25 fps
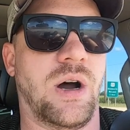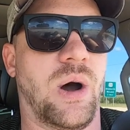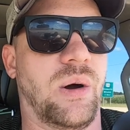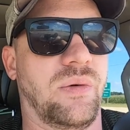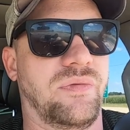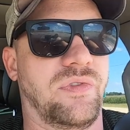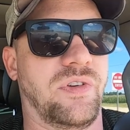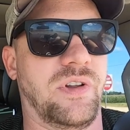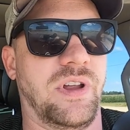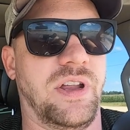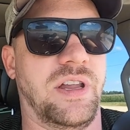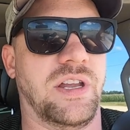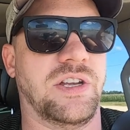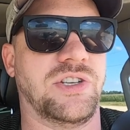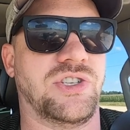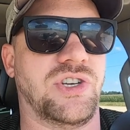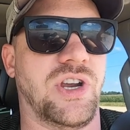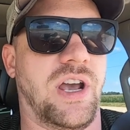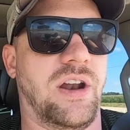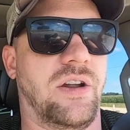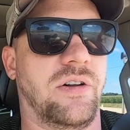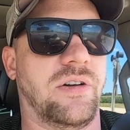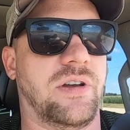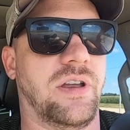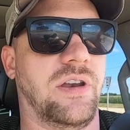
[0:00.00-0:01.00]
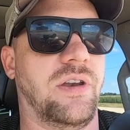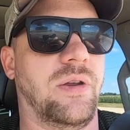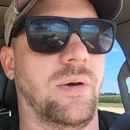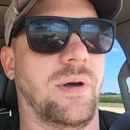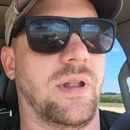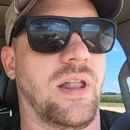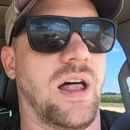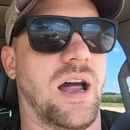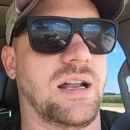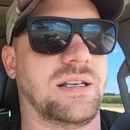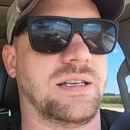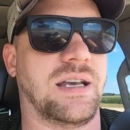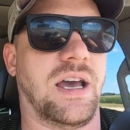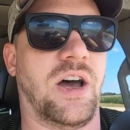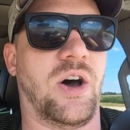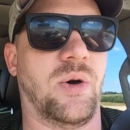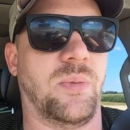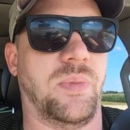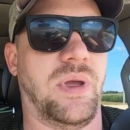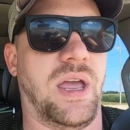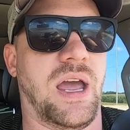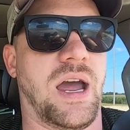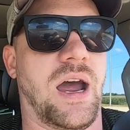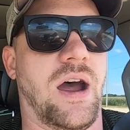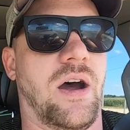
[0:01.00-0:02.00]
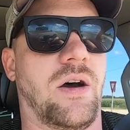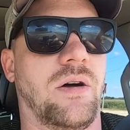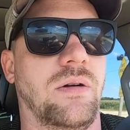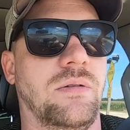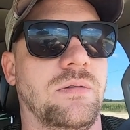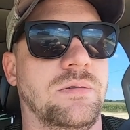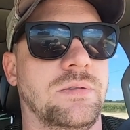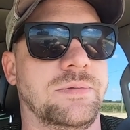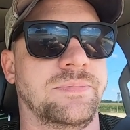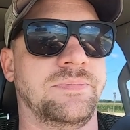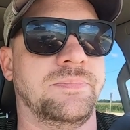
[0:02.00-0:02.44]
hopefully this channel can do a lot to help you out.